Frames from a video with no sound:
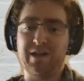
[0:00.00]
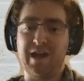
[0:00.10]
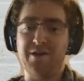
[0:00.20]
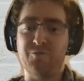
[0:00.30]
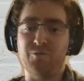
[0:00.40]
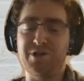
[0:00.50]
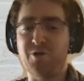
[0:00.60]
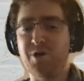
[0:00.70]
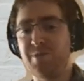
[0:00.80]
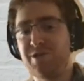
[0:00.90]
And we
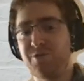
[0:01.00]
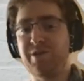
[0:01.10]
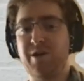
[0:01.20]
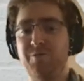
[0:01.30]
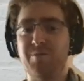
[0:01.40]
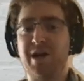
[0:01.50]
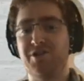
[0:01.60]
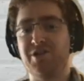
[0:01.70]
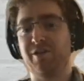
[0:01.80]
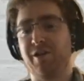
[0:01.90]
don't want to be doing that when
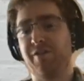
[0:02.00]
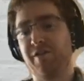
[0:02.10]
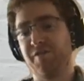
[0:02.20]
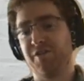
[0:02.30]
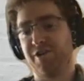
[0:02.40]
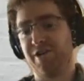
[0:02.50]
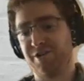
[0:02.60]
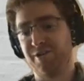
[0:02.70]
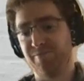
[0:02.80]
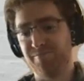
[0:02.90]
managing a lot of infrastructure.